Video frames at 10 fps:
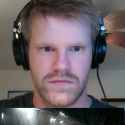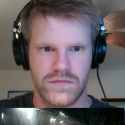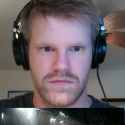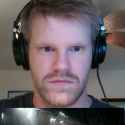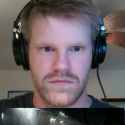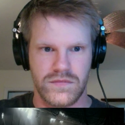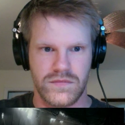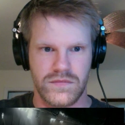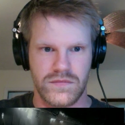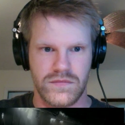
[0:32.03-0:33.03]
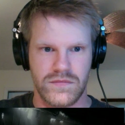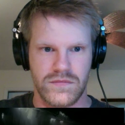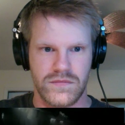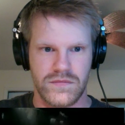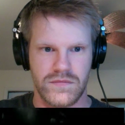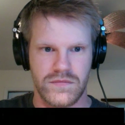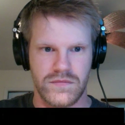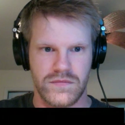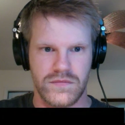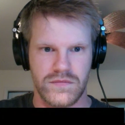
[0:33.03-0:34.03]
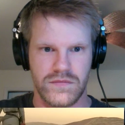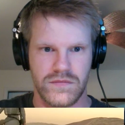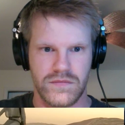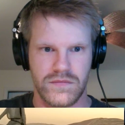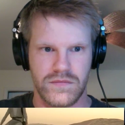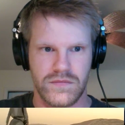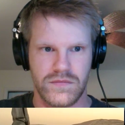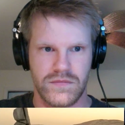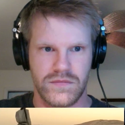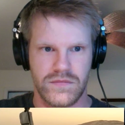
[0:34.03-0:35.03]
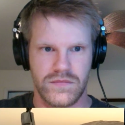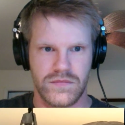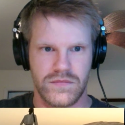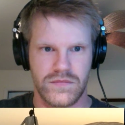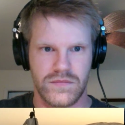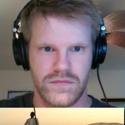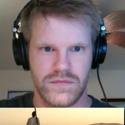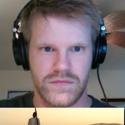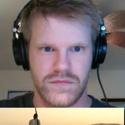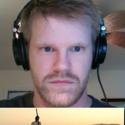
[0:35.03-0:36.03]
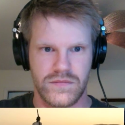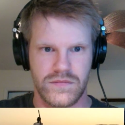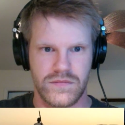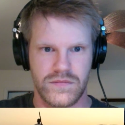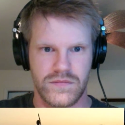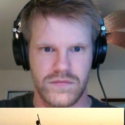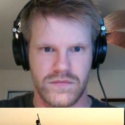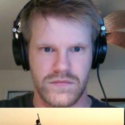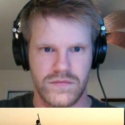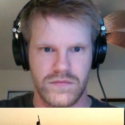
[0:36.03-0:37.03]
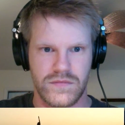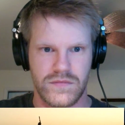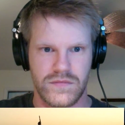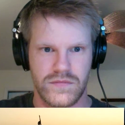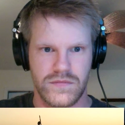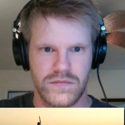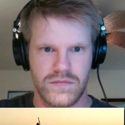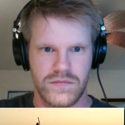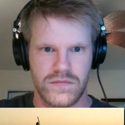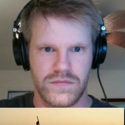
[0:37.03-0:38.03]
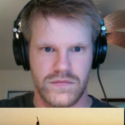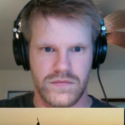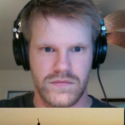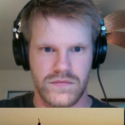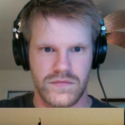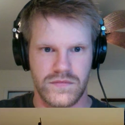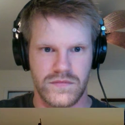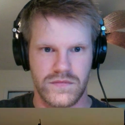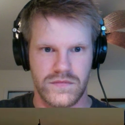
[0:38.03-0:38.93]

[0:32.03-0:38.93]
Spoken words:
[no speech]